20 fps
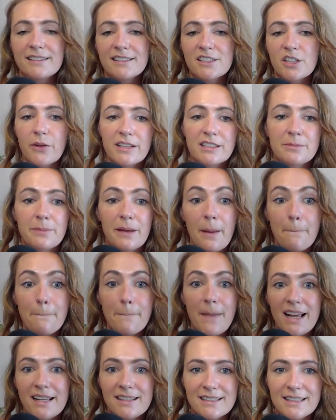It's going to be
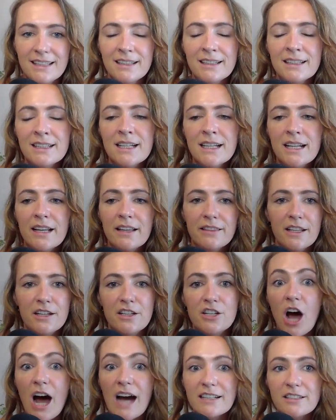amazing. The
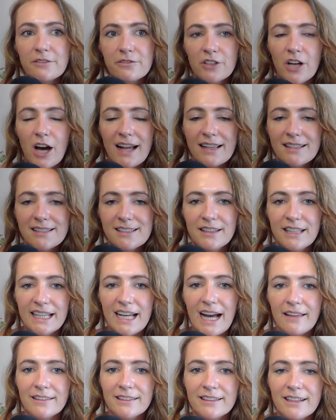night of nights in the
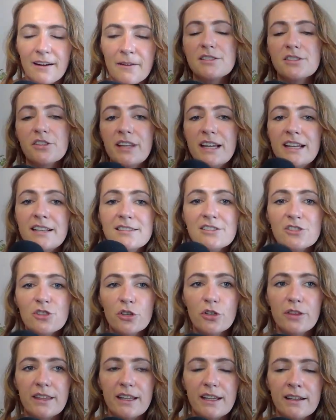calendar. So these
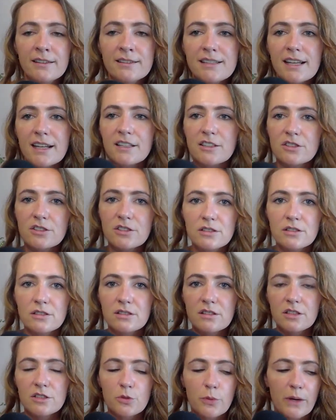two things, like
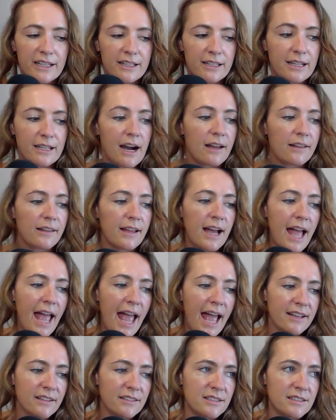the Twerk Gala
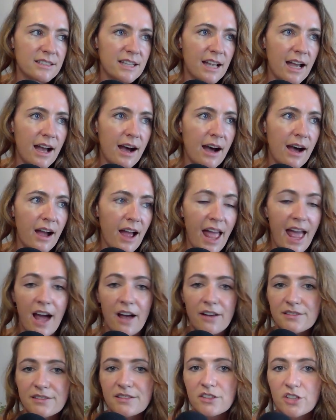and our
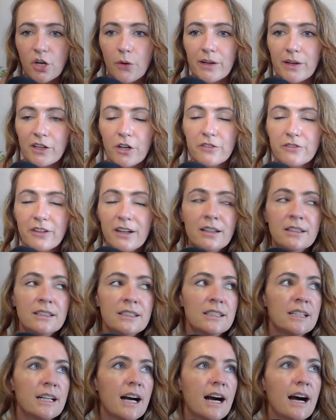house going over
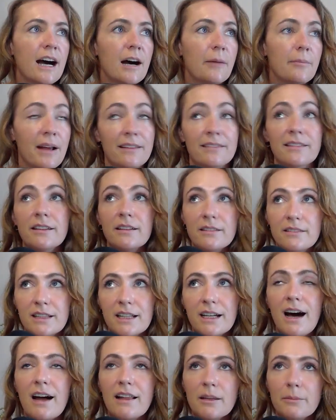and the
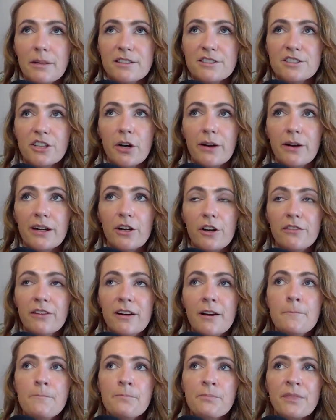Gala budget going
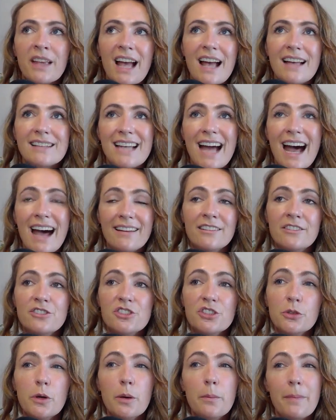over, has added
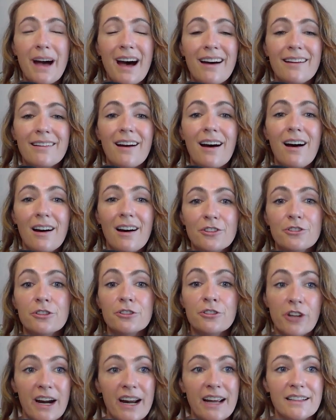to about
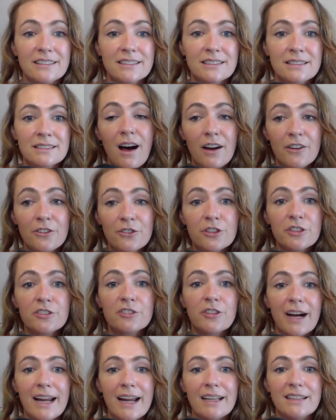100
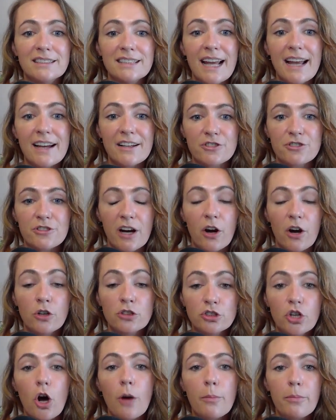grand extra
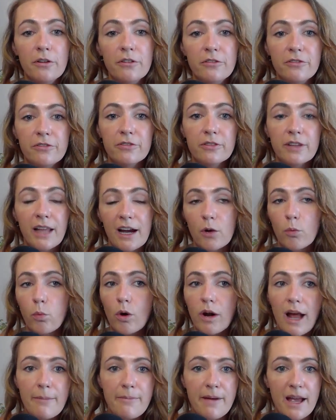on top of like
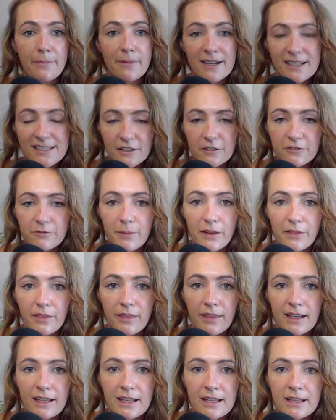what I pay myself
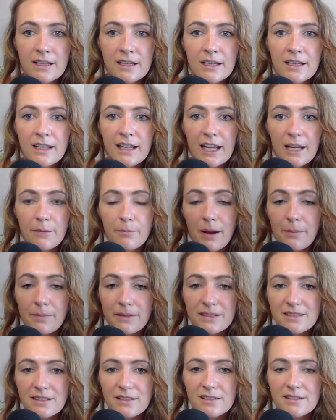monthly in my
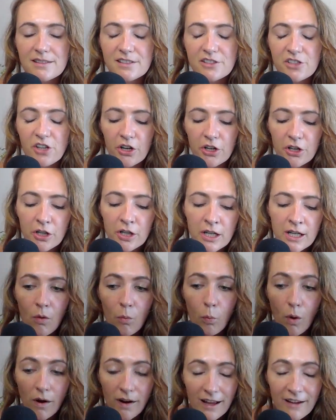business. So
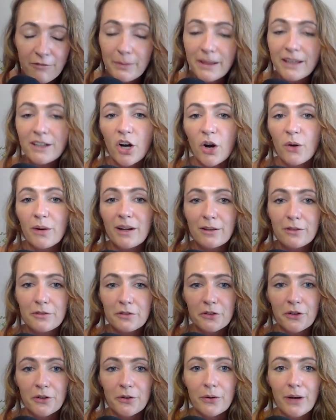what I've been going
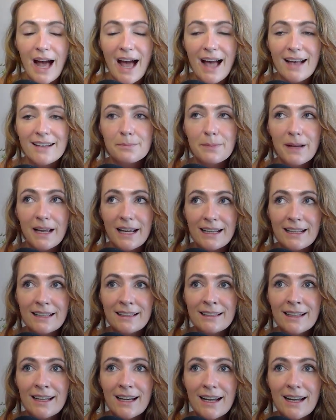through has
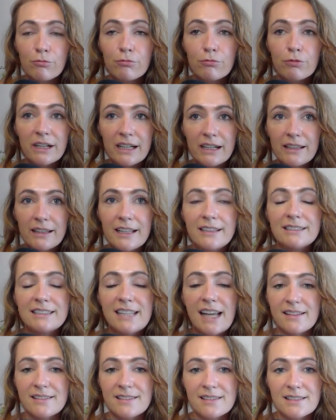been really
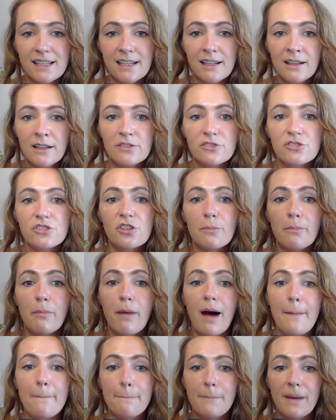testing to
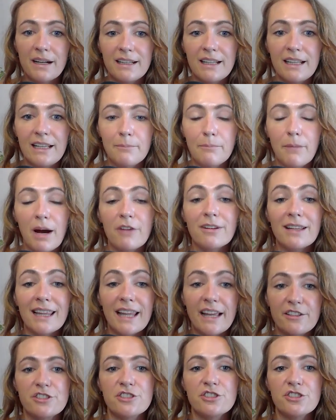my money, my
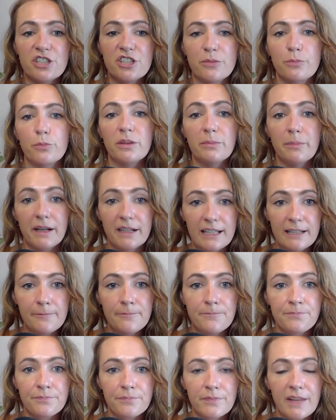relationship with money
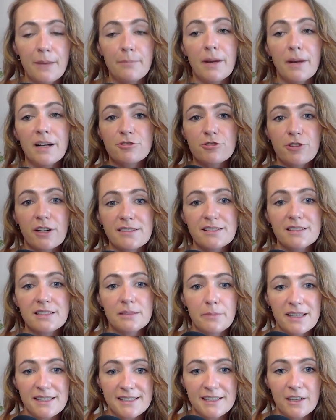and my trust
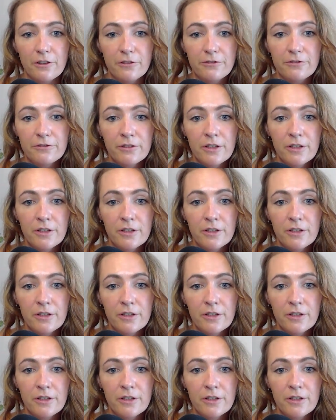in myself.